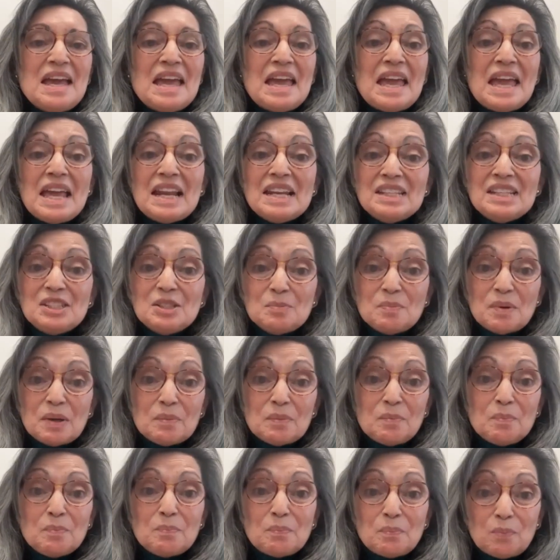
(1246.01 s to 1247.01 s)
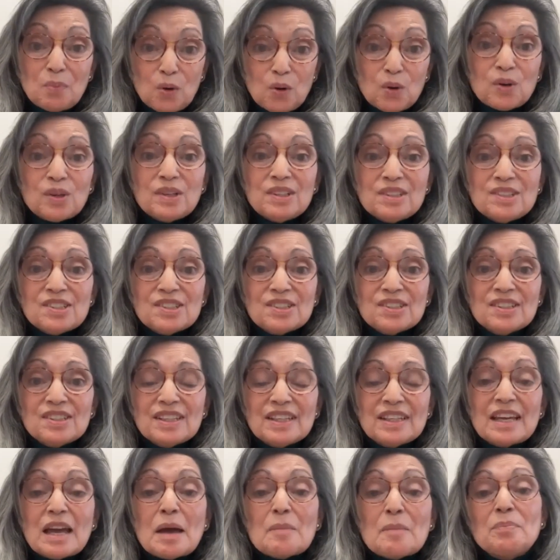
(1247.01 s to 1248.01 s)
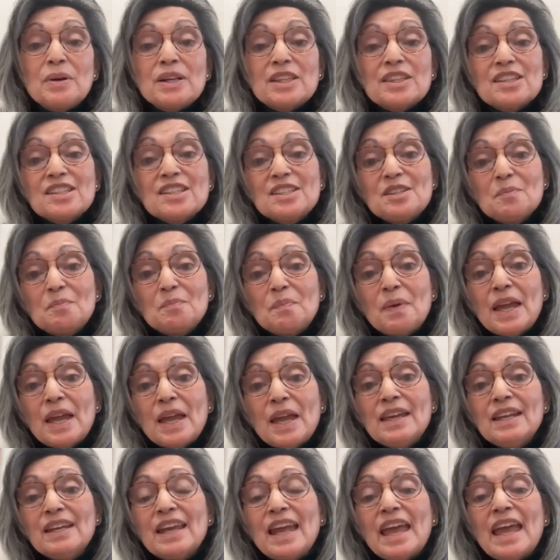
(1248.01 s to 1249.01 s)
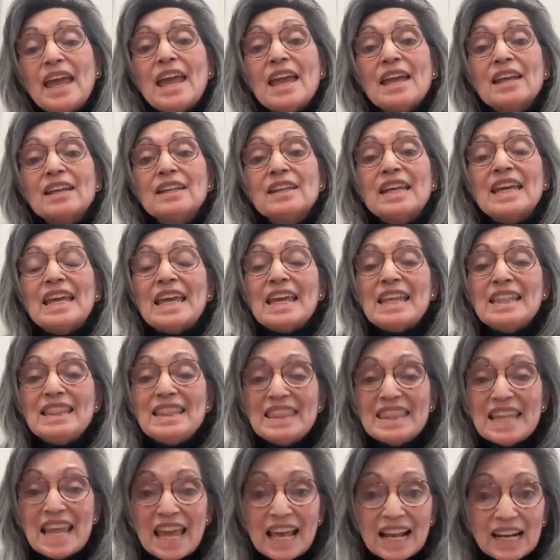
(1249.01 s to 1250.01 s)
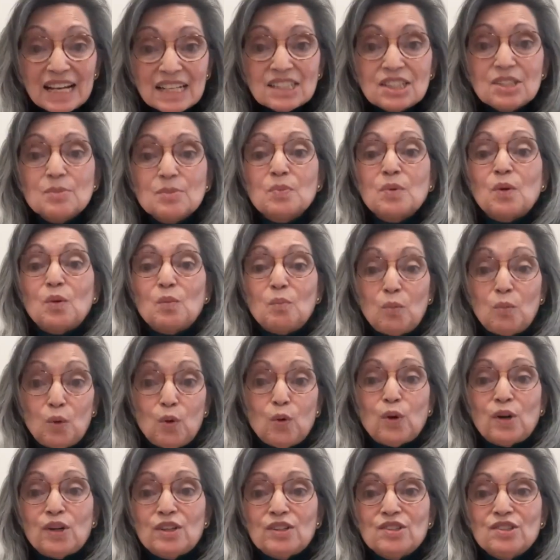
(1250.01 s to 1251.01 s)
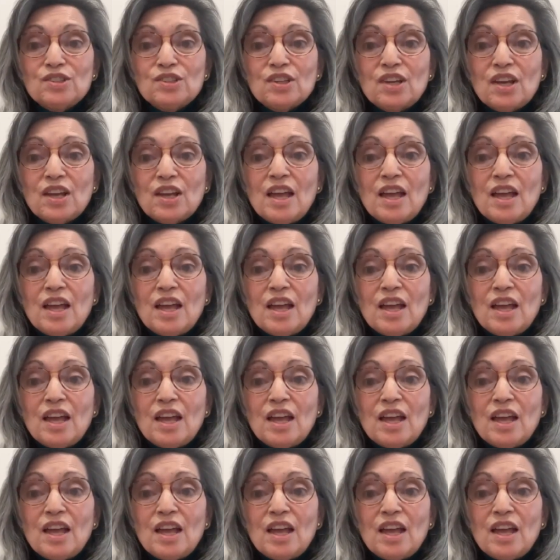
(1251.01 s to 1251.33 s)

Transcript: Eligible voters can participate, and ineligible voters,